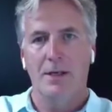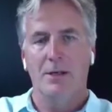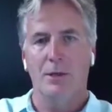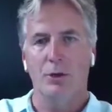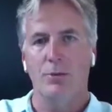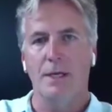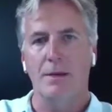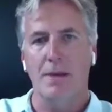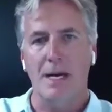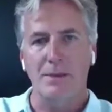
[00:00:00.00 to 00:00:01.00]

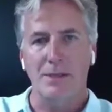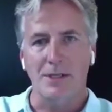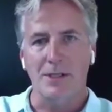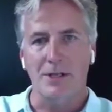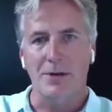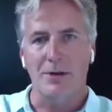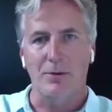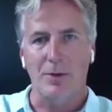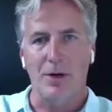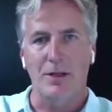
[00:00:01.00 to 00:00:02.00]
looming maps in the center of
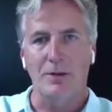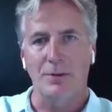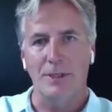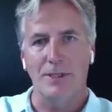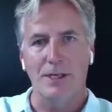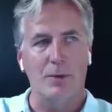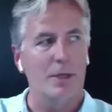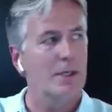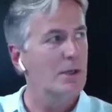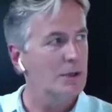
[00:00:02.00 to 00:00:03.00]
a mall and we decide, are
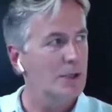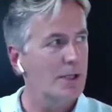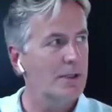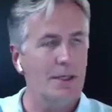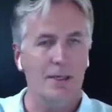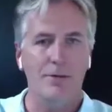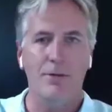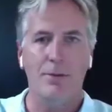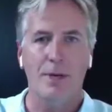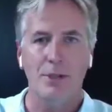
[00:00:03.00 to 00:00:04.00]
we going to go talk to the
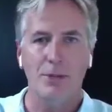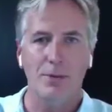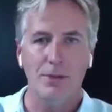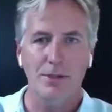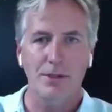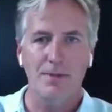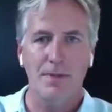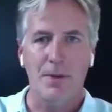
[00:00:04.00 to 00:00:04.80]
information person,